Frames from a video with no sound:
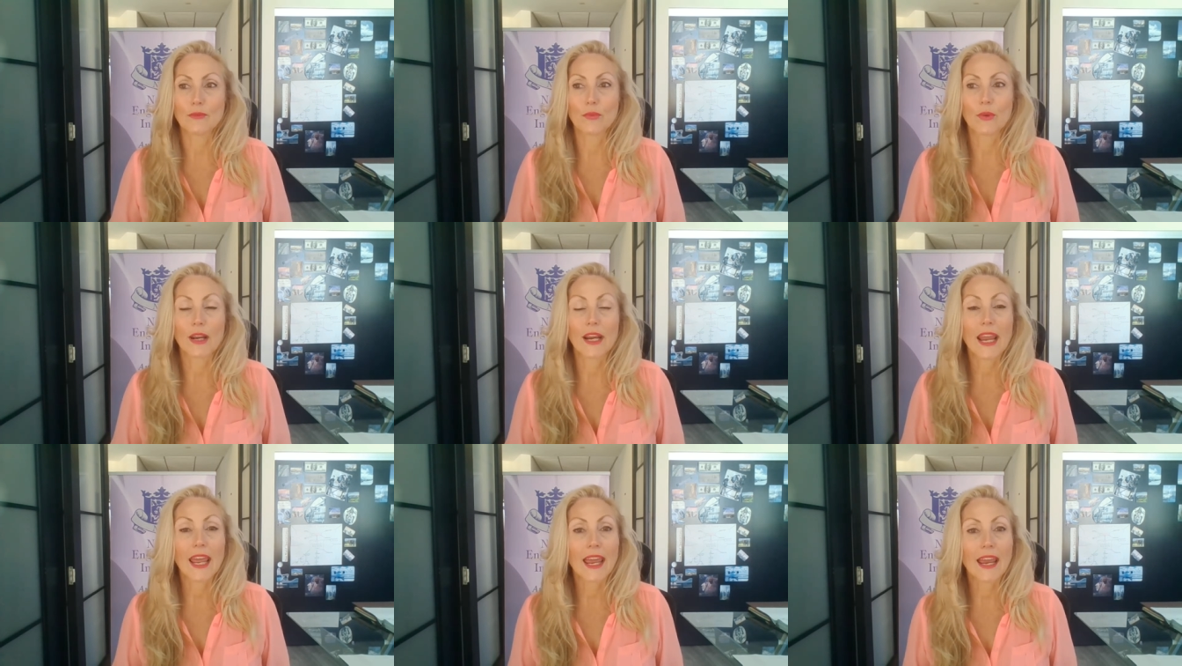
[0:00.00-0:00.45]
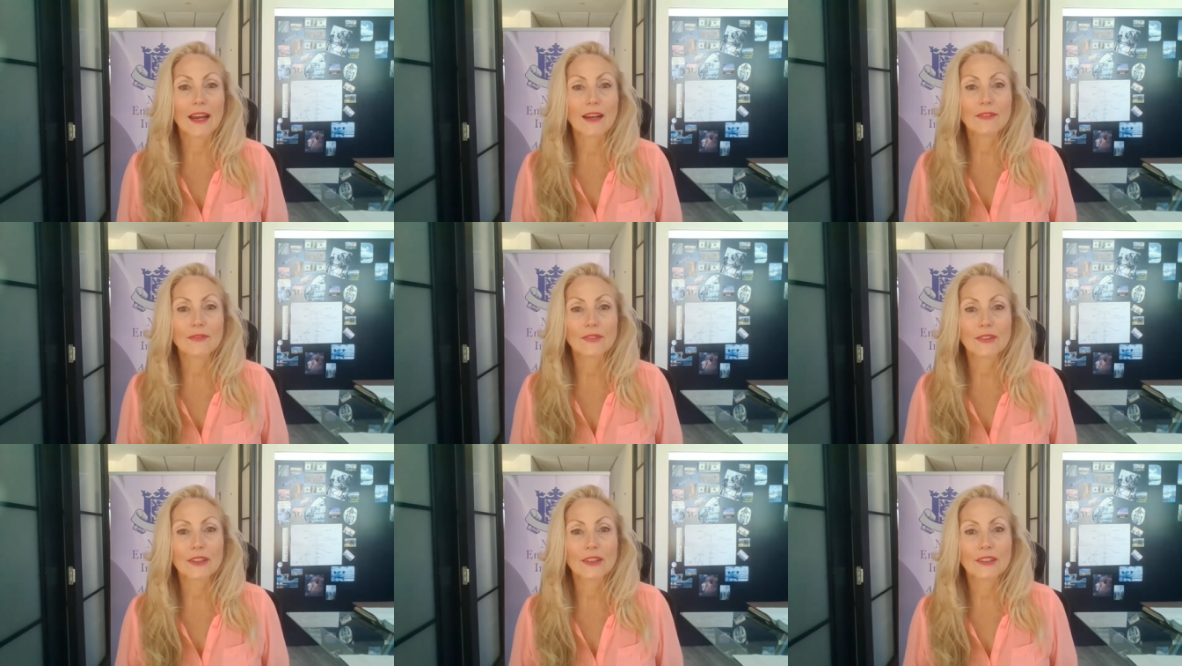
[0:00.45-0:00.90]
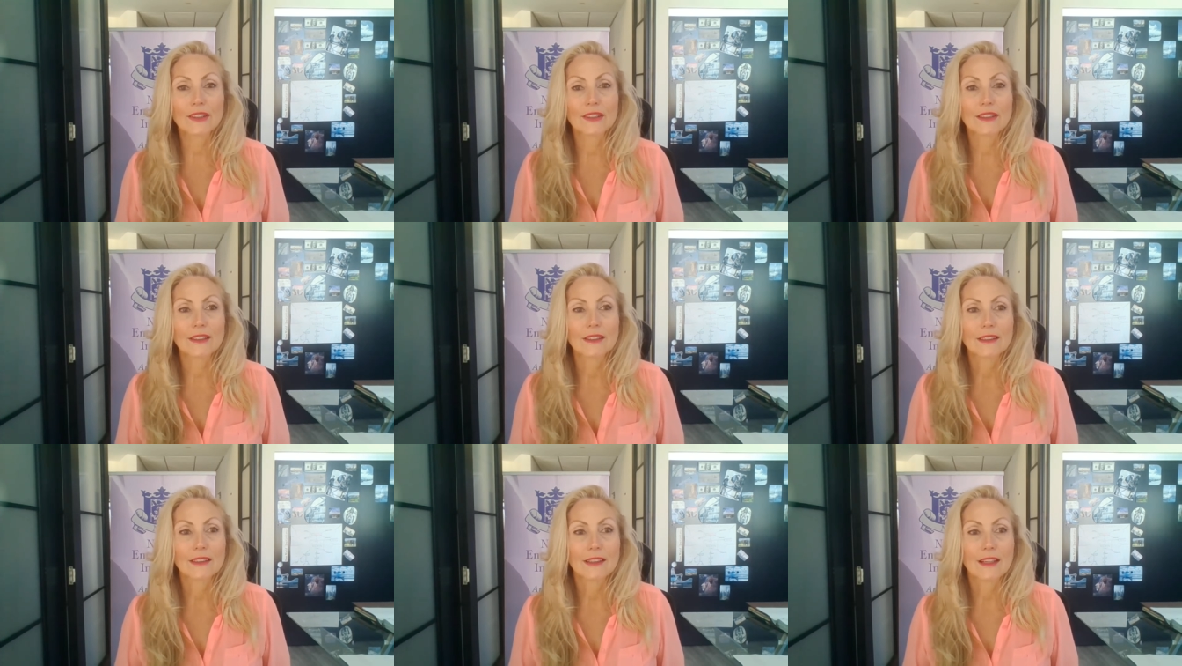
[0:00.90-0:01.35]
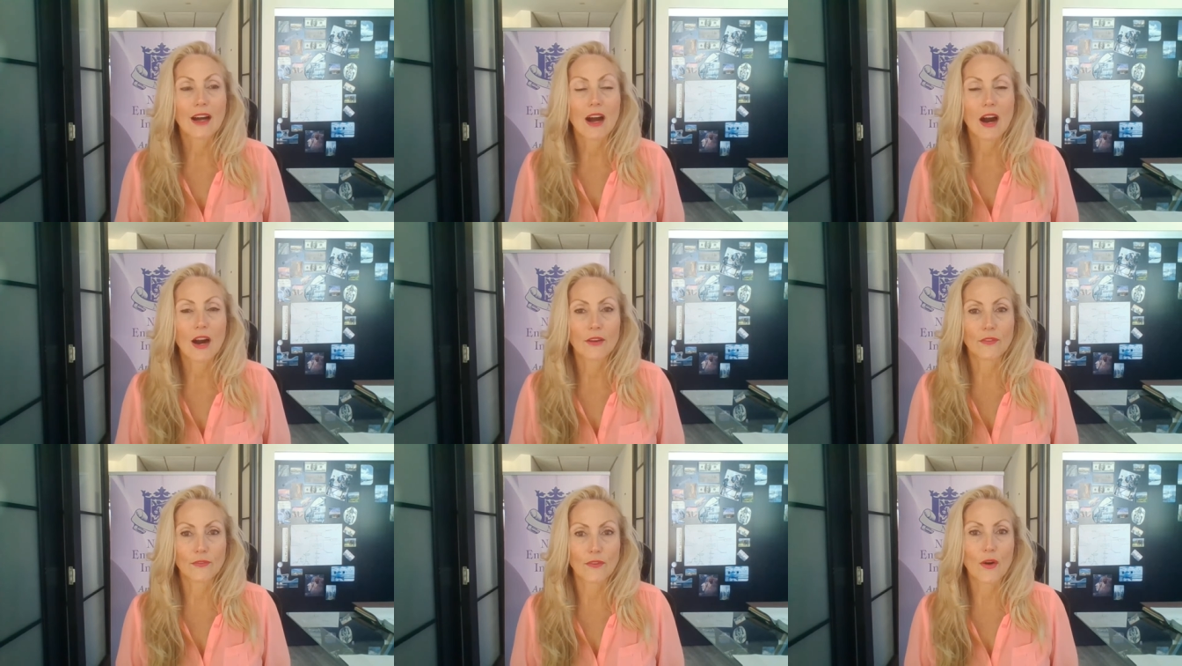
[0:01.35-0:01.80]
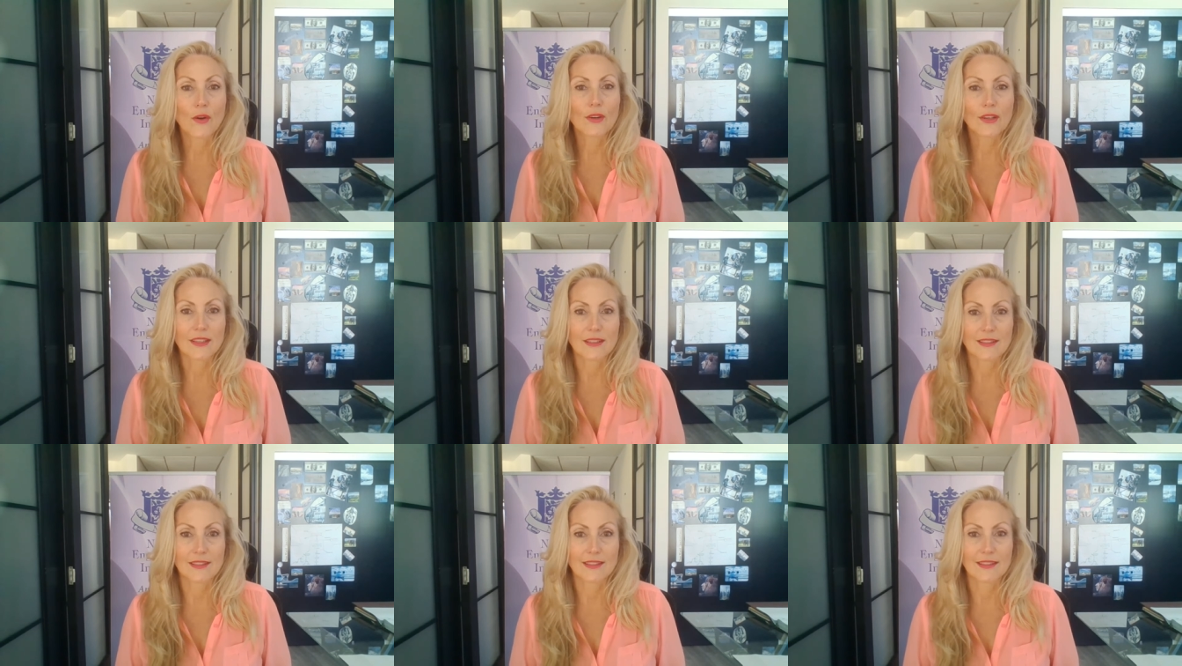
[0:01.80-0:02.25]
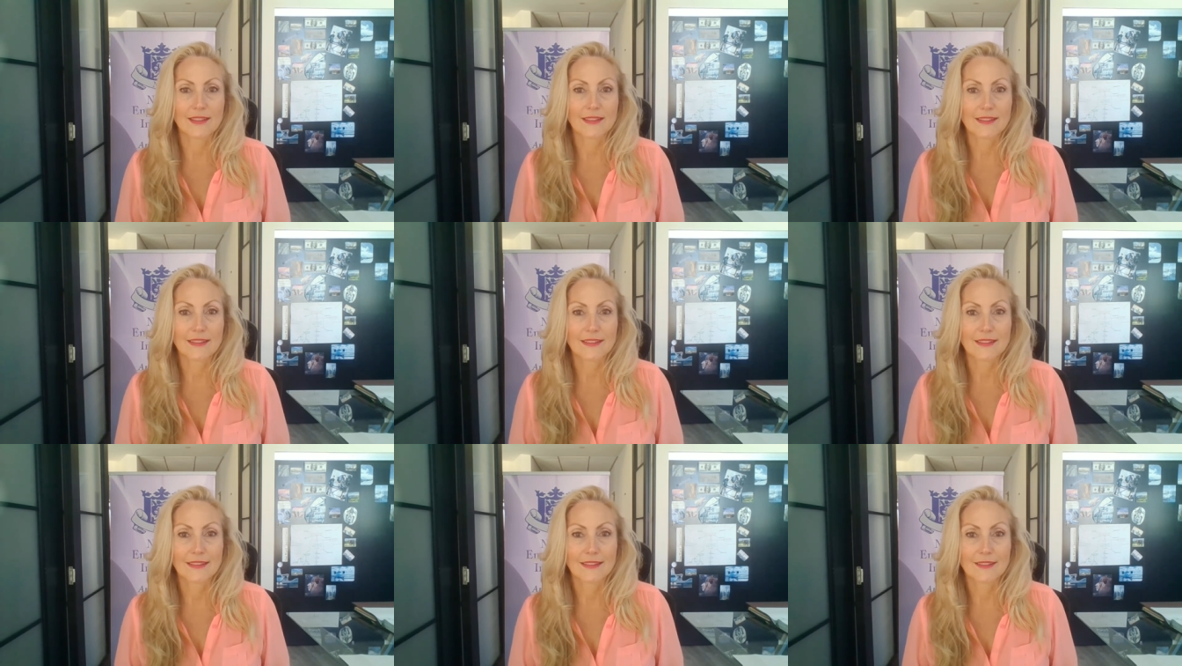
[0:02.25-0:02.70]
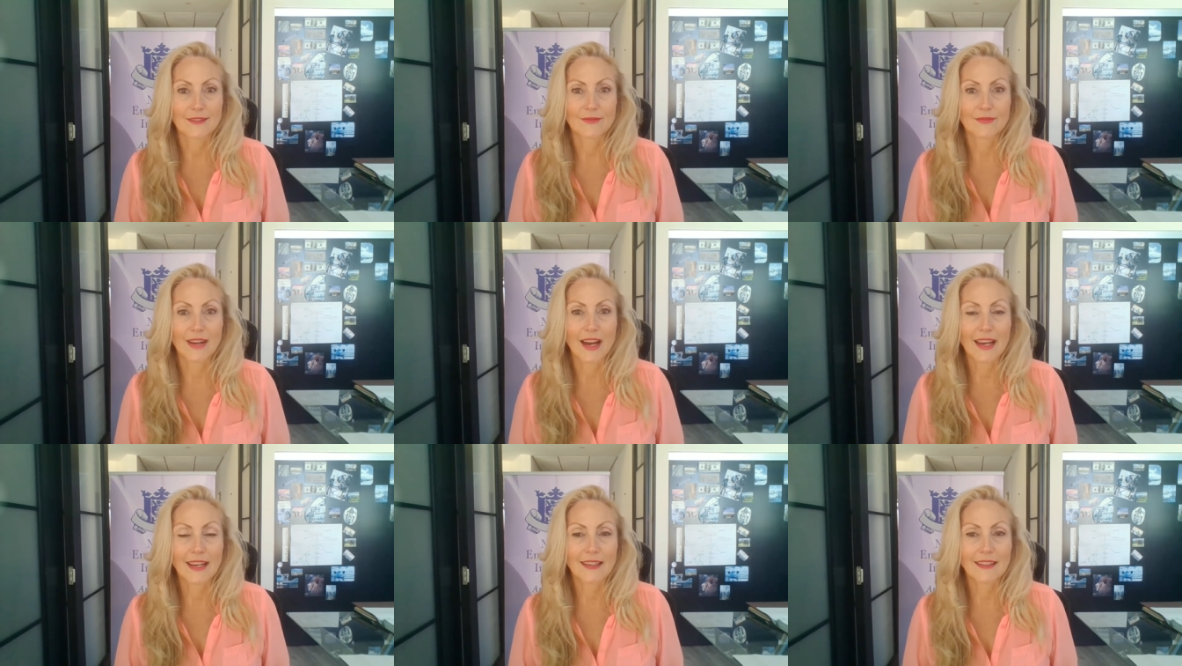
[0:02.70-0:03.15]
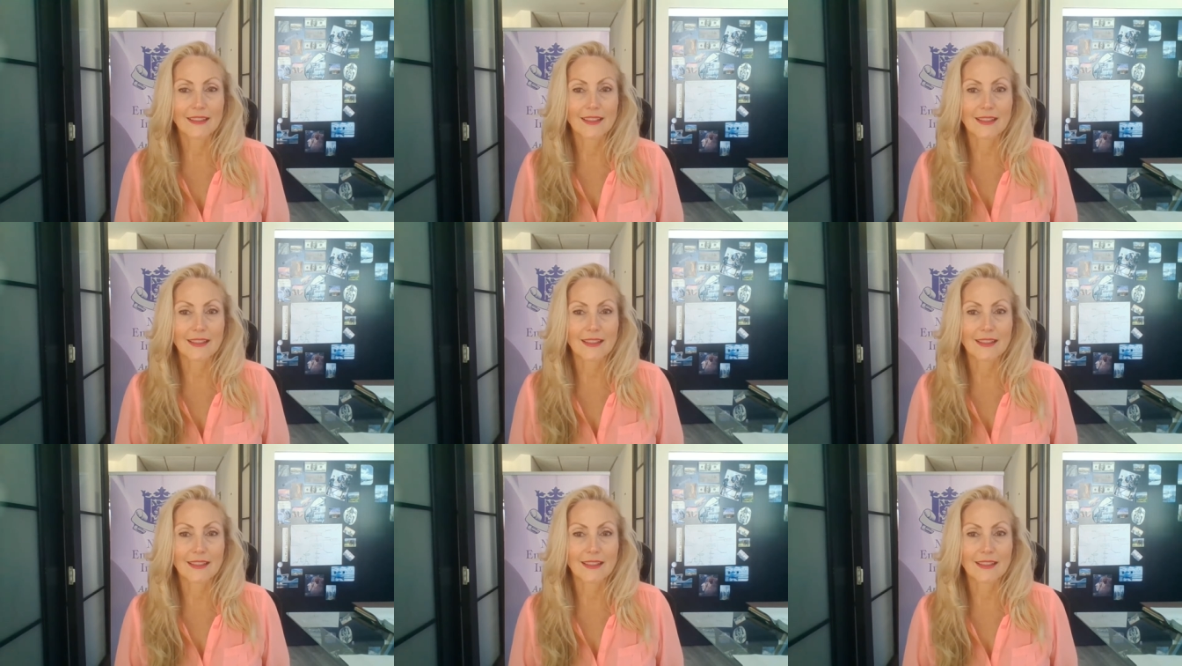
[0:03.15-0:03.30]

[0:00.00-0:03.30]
whatever our focus is, right?